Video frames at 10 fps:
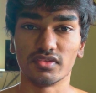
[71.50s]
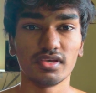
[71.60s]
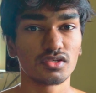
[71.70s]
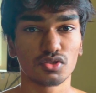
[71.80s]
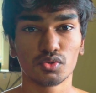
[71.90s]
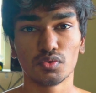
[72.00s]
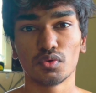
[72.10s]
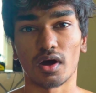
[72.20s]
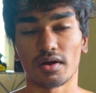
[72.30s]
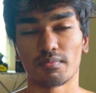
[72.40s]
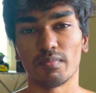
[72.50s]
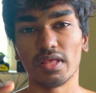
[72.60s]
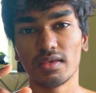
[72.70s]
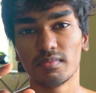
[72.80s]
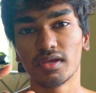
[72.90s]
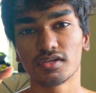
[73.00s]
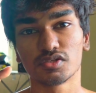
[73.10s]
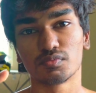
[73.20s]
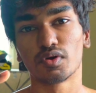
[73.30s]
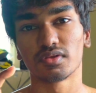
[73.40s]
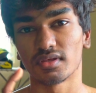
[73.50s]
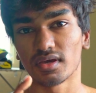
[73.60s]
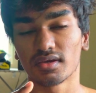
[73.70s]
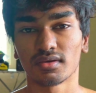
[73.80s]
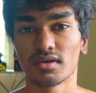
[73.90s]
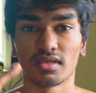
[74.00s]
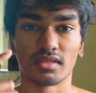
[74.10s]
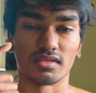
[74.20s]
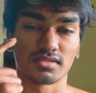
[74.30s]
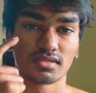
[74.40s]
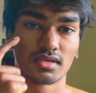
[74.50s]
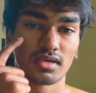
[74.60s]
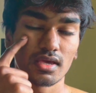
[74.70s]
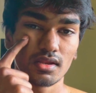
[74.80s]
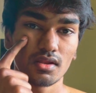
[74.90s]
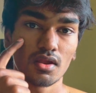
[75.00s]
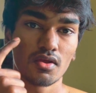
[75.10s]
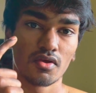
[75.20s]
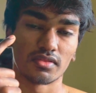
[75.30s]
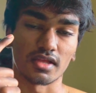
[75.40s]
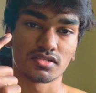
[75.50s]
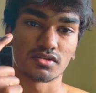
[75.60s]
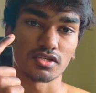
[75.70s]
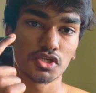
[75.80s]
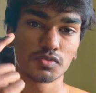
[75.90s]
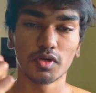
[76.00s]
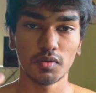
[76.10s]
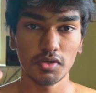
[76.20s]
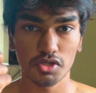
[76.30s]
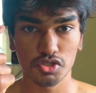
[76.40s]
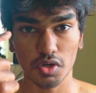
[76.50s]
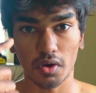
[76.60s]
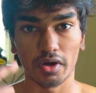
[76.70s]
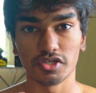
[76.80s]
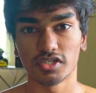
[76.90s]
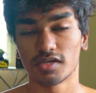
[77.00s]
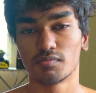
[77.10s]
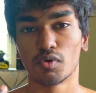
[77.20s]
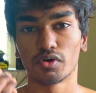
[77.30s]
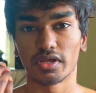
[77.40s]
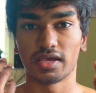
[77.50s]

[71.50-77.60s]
these two are millimeters more thick, the skin that stretches between your jaw and cheekbone